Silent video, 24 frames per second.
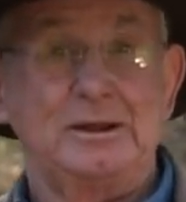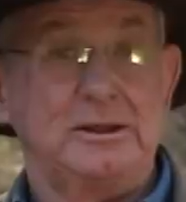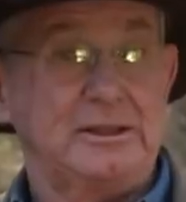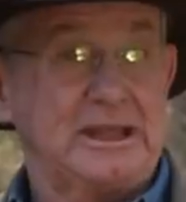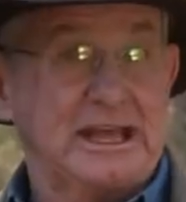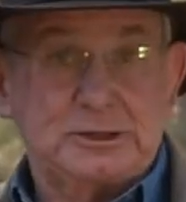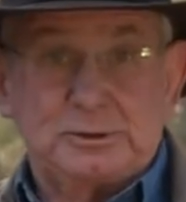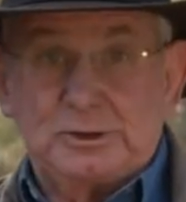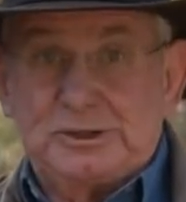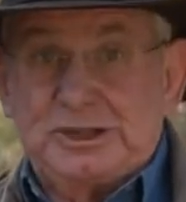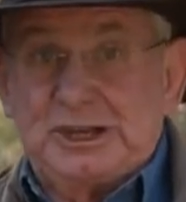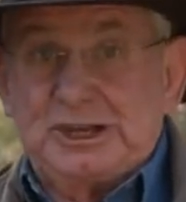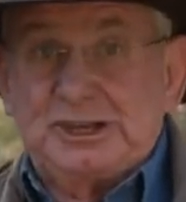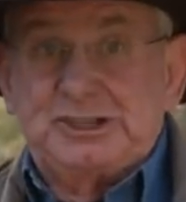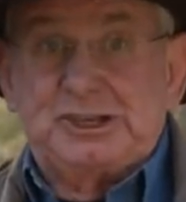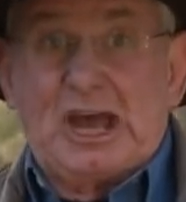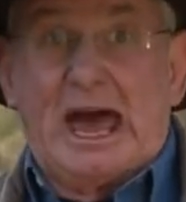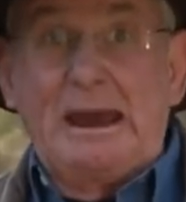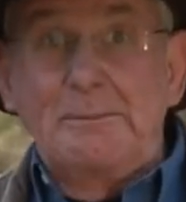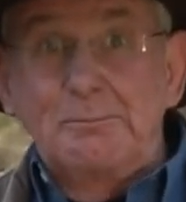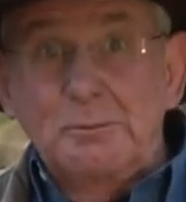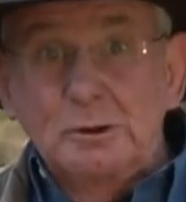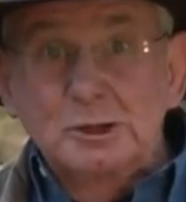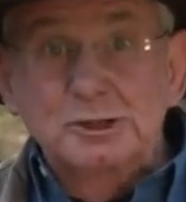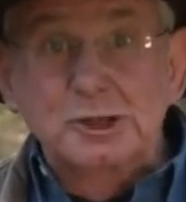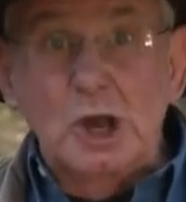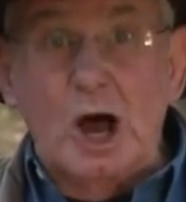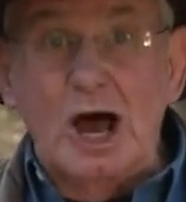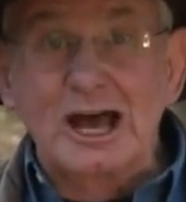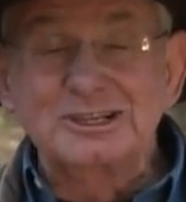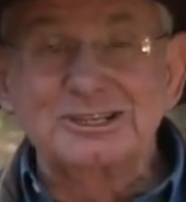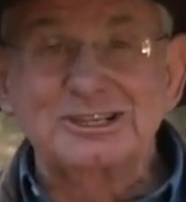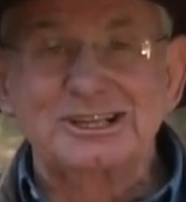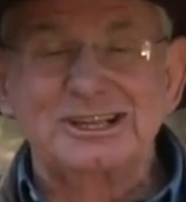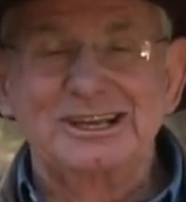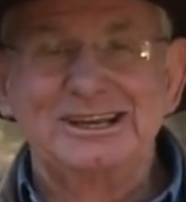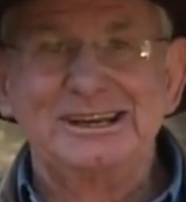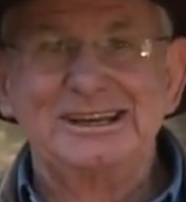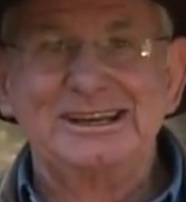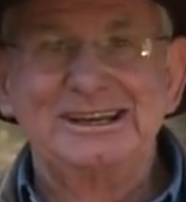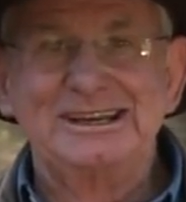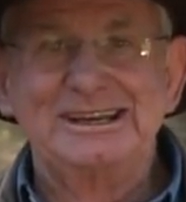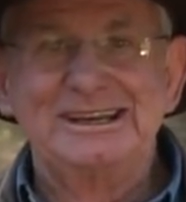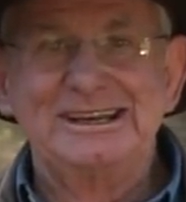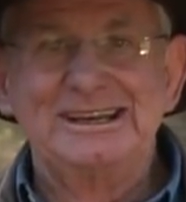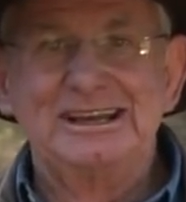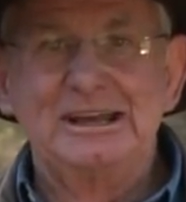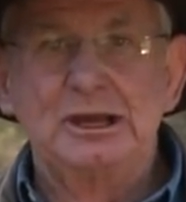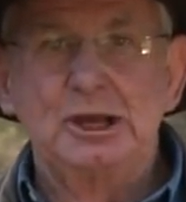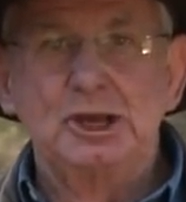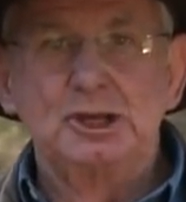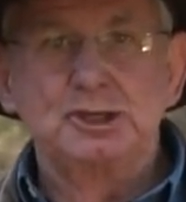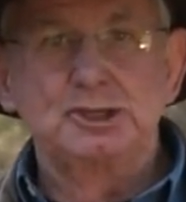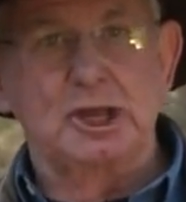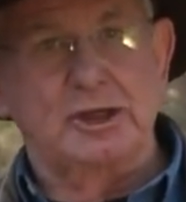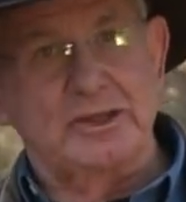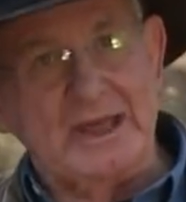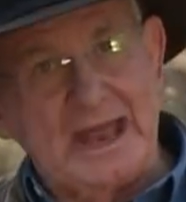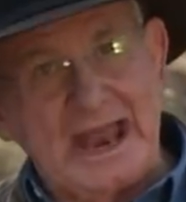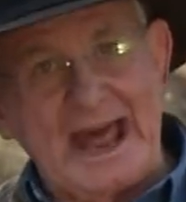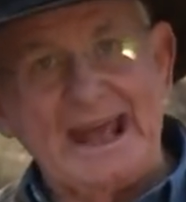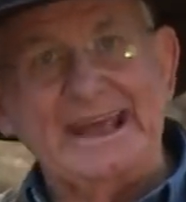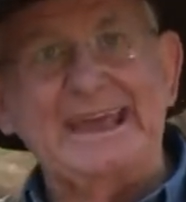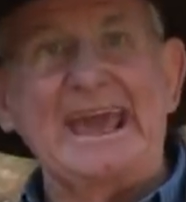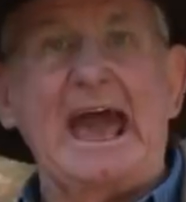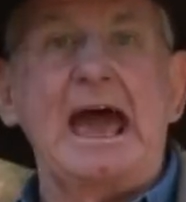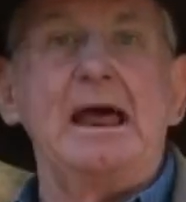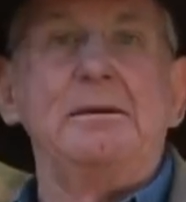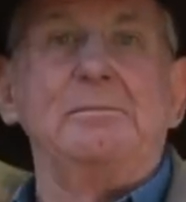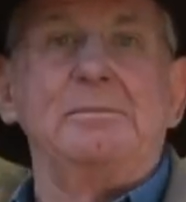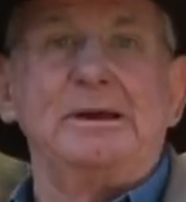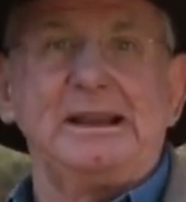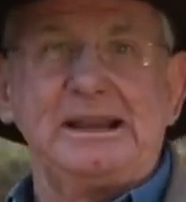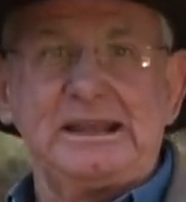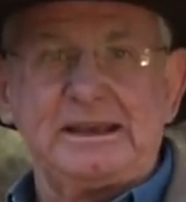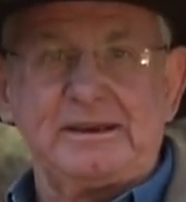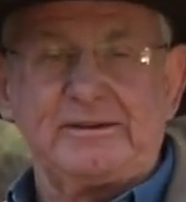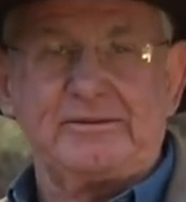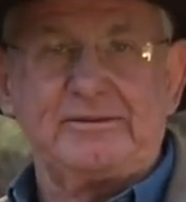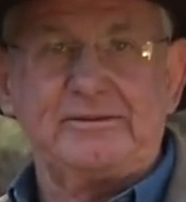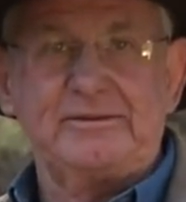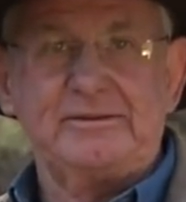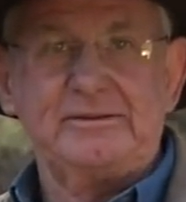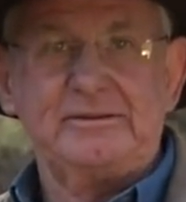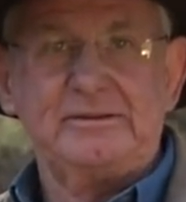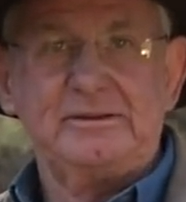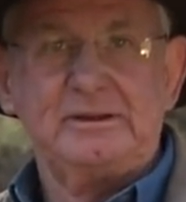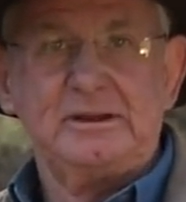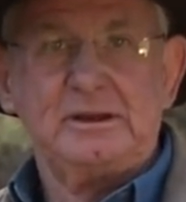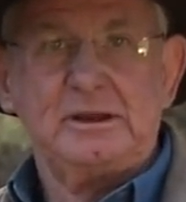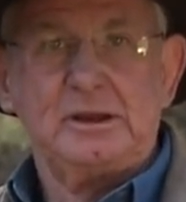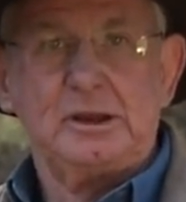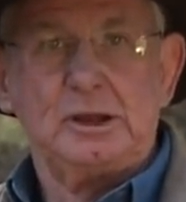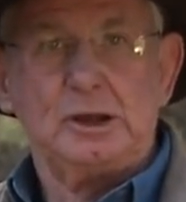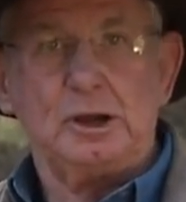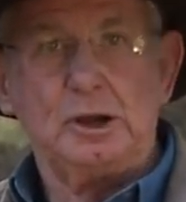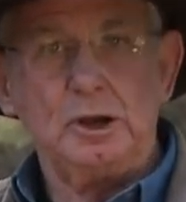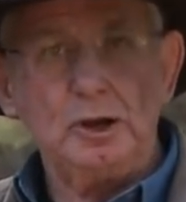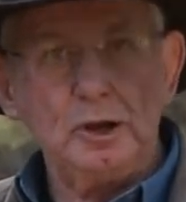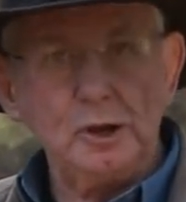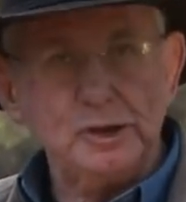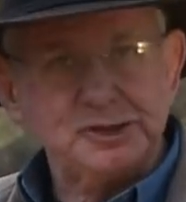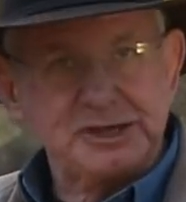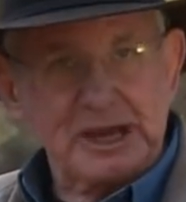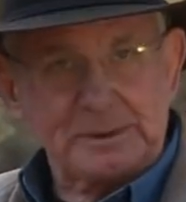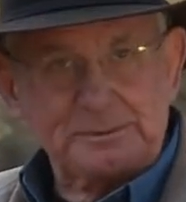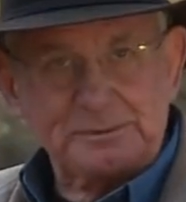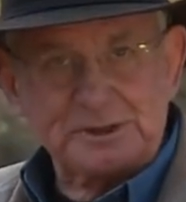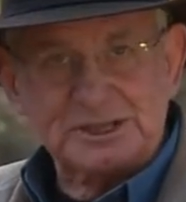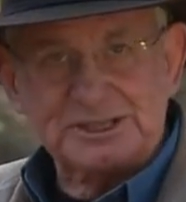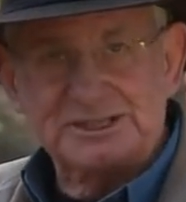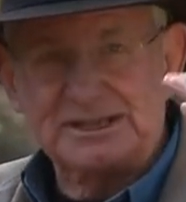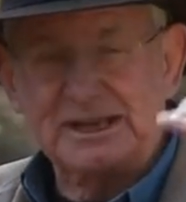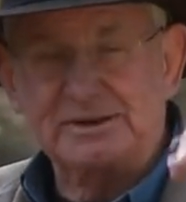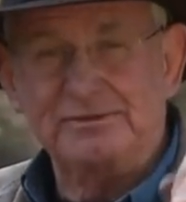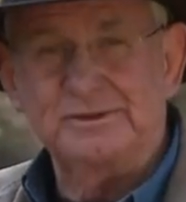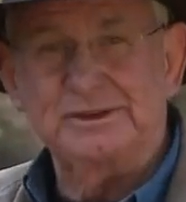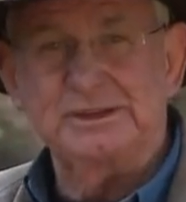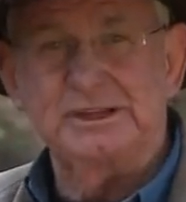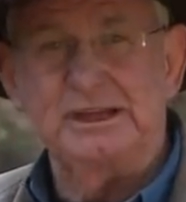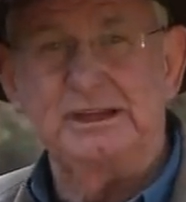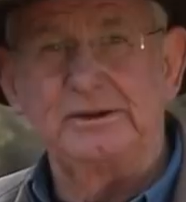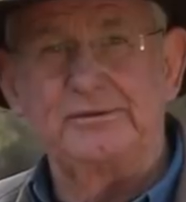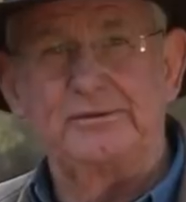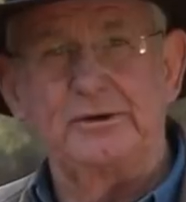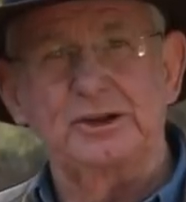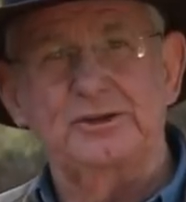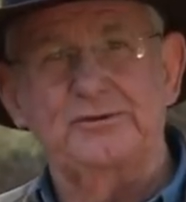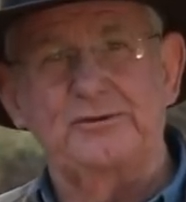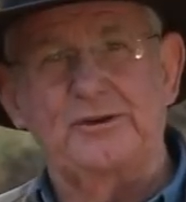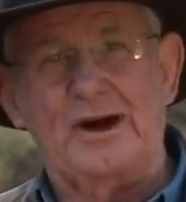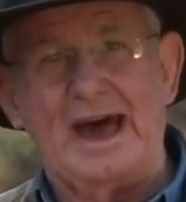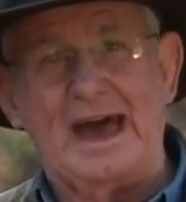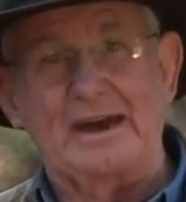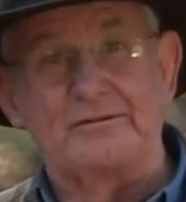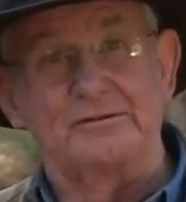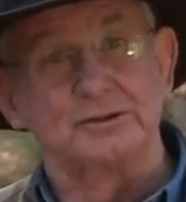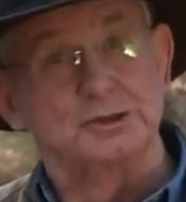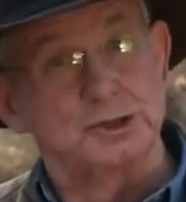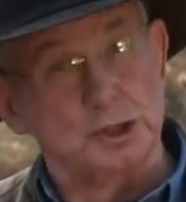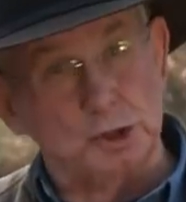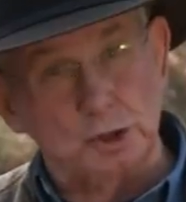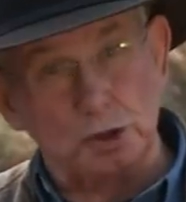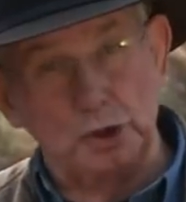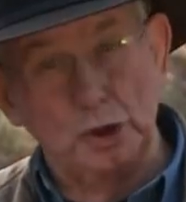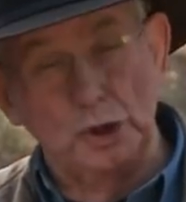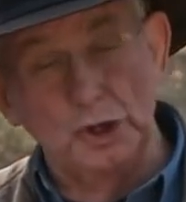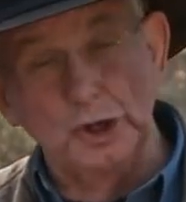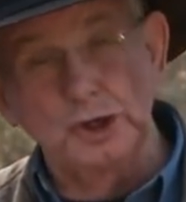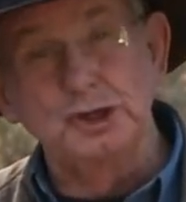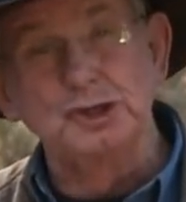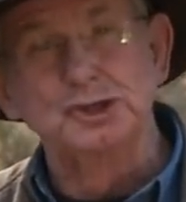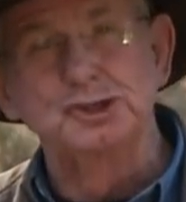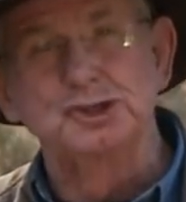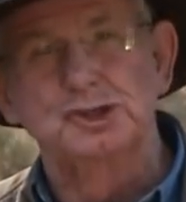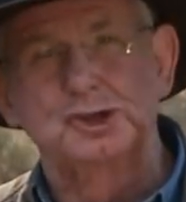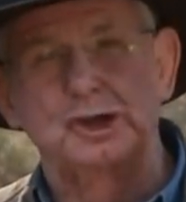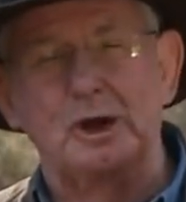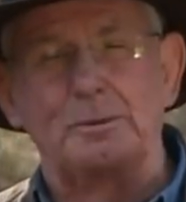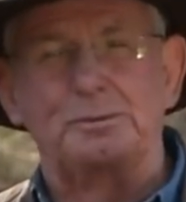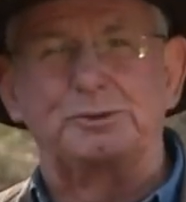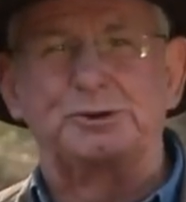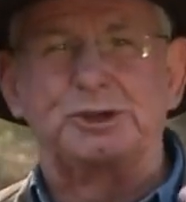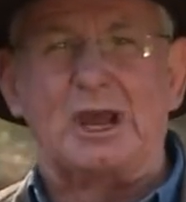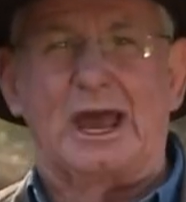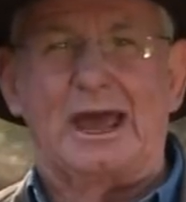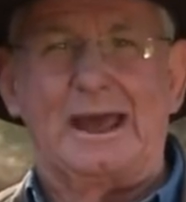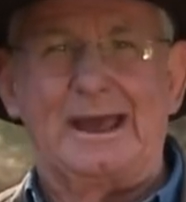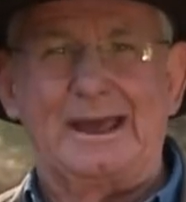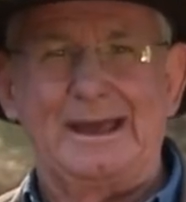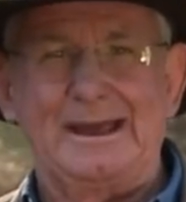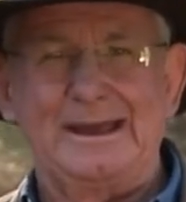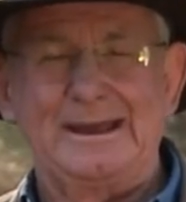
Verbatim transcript: That's what the disciples asked, so that I can believe. Luke chapter 17, verse 5. It's a good scripture.